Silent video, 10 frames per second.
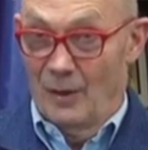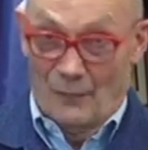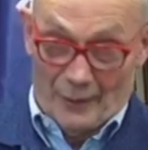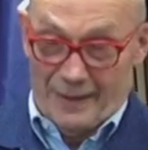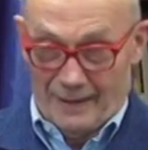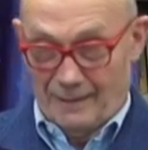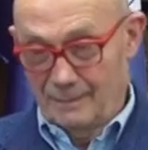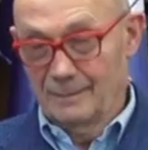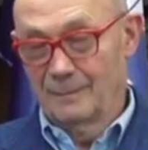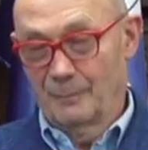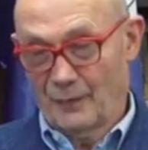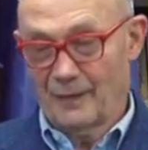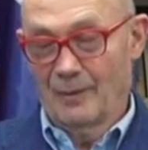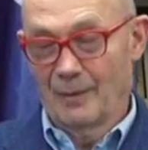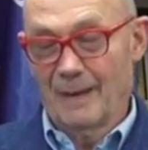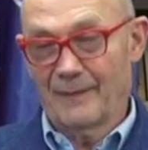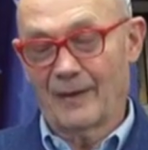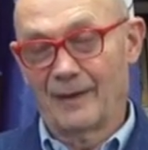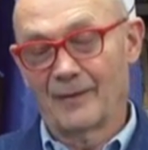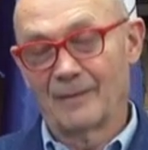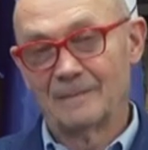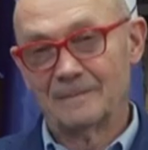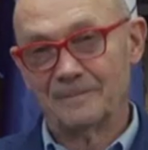avoiding possible bad sides.